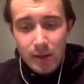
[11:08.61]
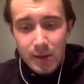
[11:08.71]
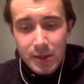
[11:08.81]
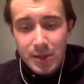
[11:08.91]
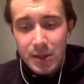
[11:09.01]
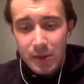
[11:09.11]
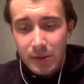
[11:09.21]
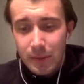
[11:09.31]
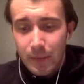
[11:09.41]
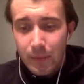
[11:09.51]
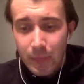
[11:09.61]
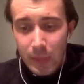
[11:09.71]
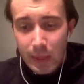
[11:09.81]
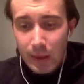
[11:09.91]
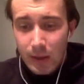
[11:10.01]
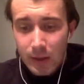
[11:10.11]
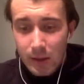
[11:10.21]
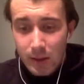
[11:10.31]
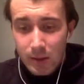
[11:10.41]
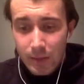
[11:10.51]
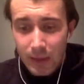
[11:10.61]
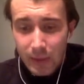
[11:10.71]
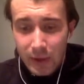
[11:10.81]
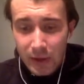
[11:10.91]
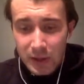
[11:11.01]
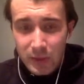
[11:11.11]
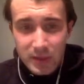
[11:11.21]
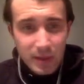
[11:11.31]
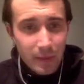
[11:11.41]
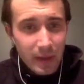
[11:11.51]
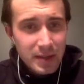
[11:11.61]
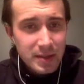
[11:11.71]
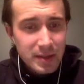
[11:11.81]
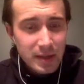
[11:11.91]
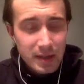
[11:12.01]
So my burgers was the best.